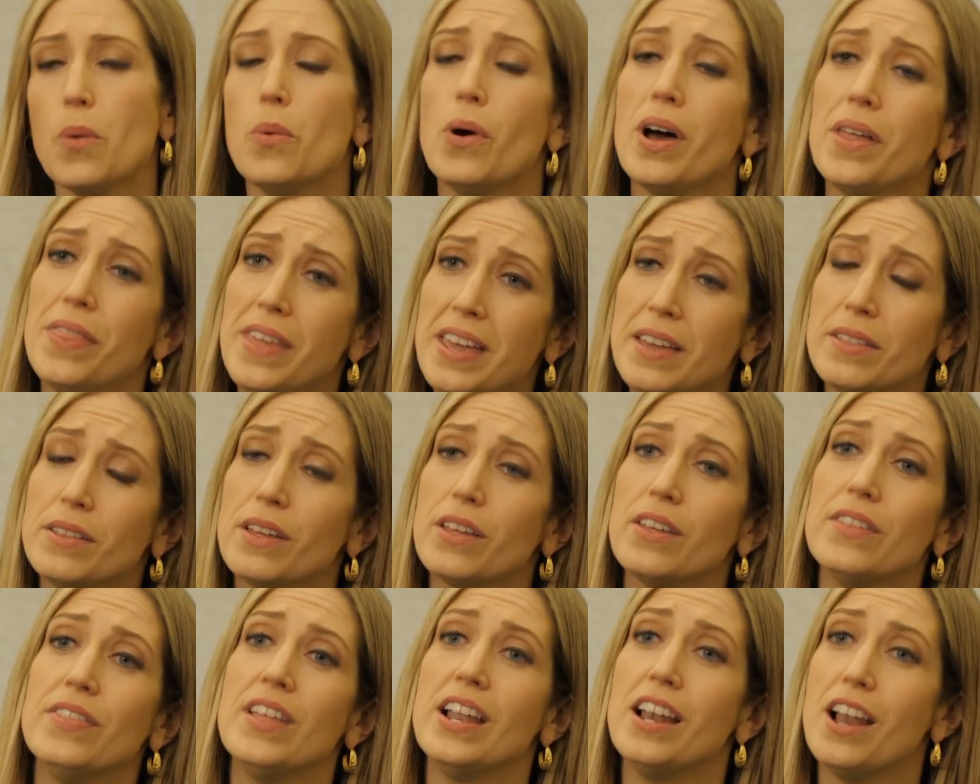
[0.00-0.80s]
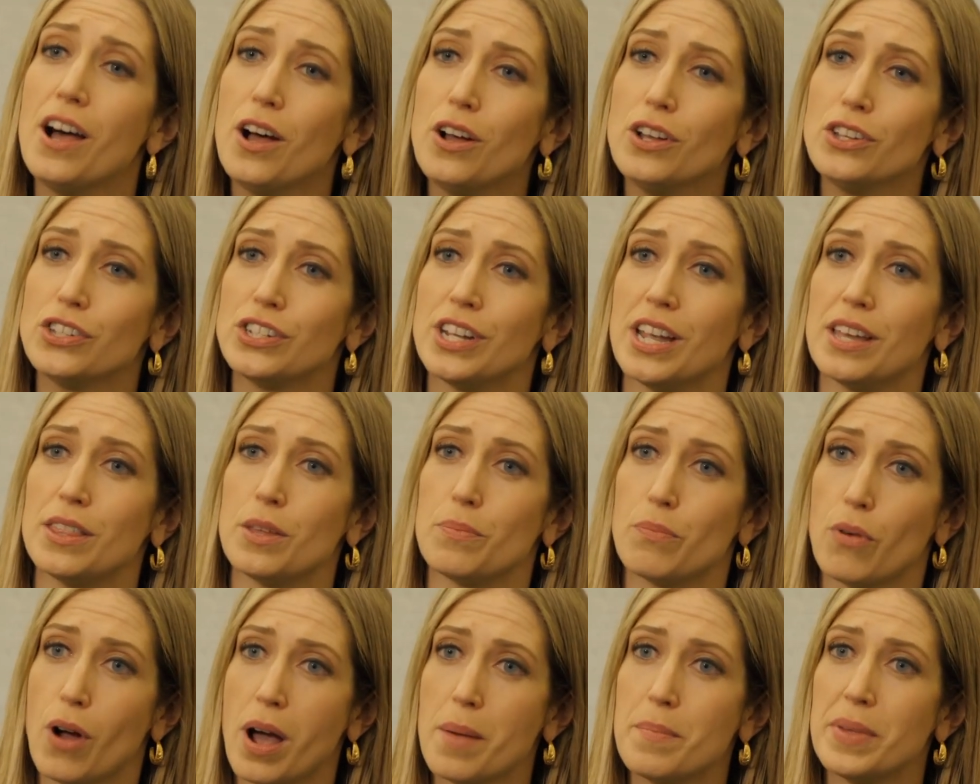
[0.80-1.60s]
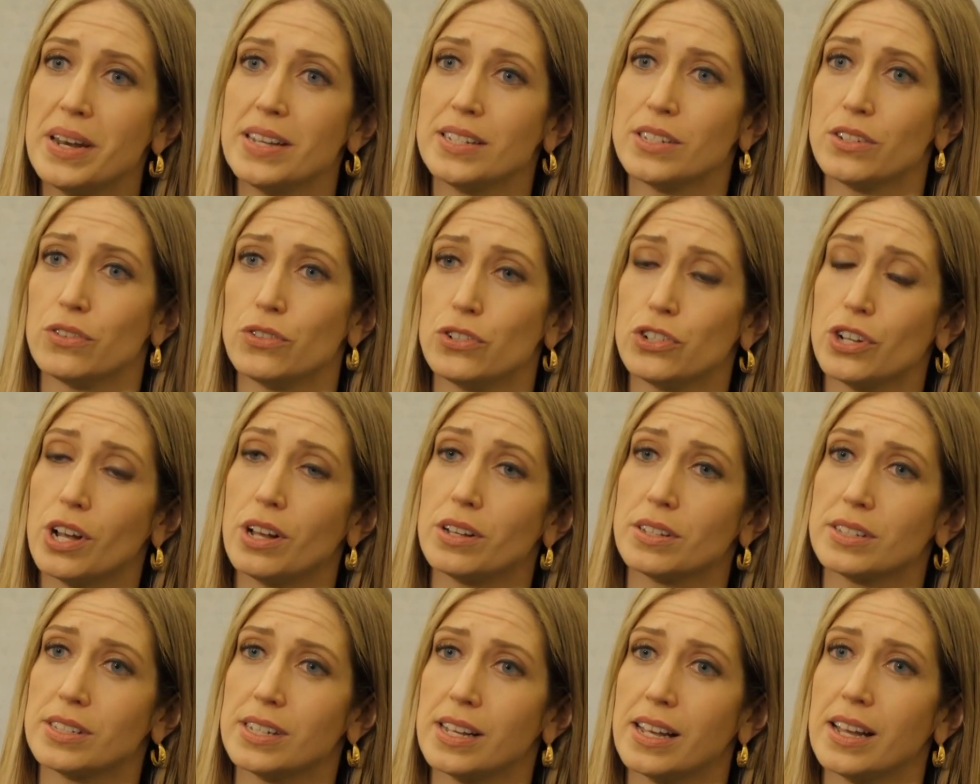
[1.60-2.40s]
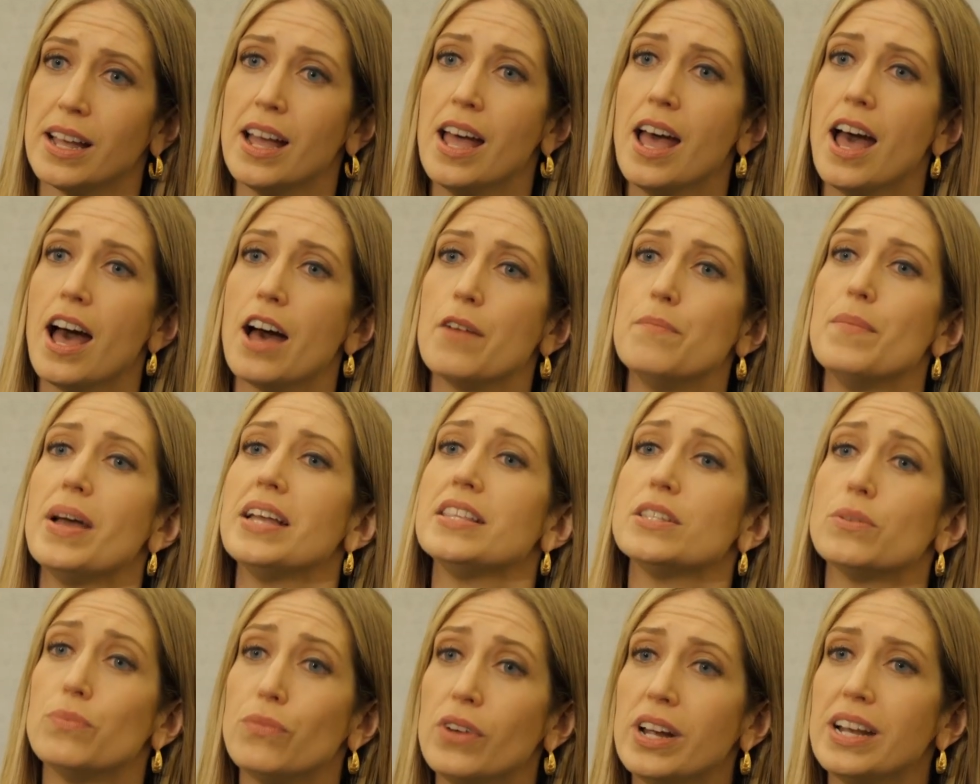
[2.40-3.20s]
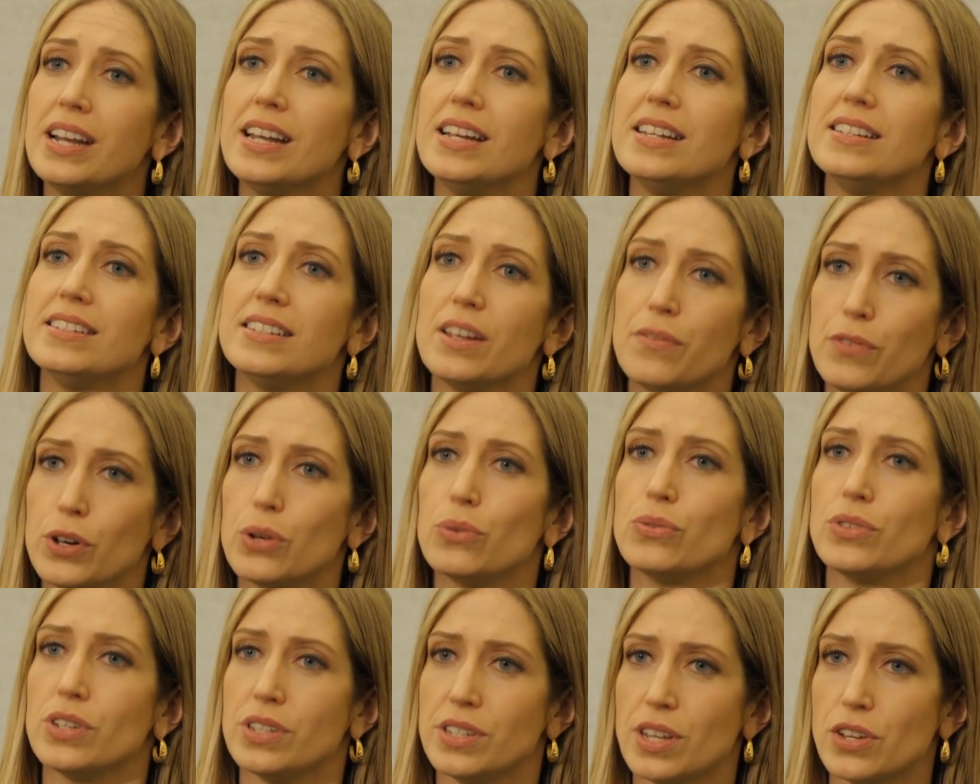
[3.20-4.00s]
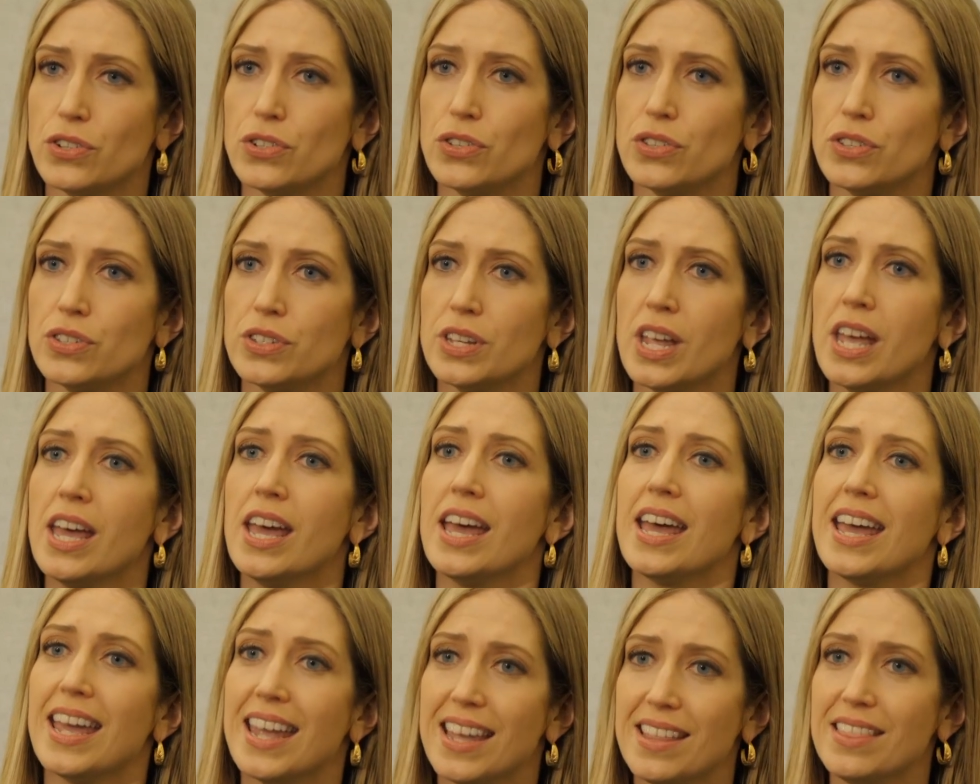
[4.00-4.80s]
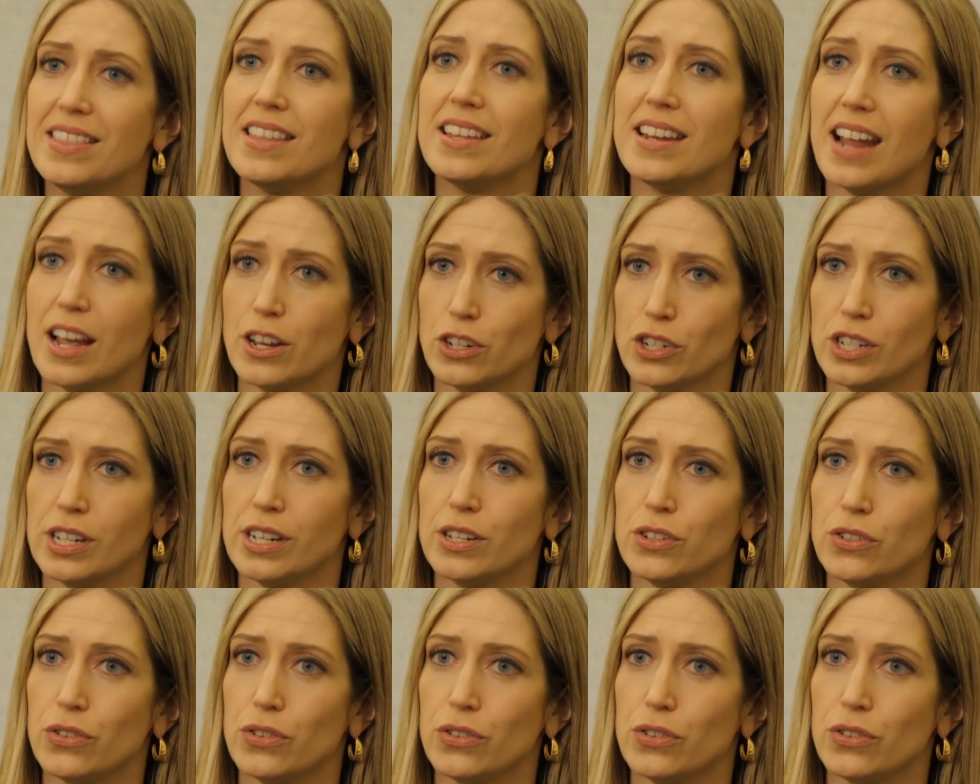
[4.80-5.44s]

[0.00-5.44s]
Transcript: Well, I think in the last year, the Prime Minister and Chancellor have made some really difficult decisions in the national